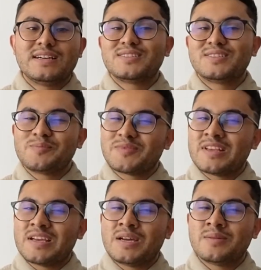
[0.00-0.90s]

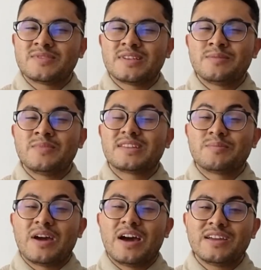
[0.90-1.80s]
Sometimes I make
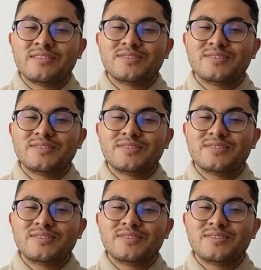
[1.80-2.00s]
them hire.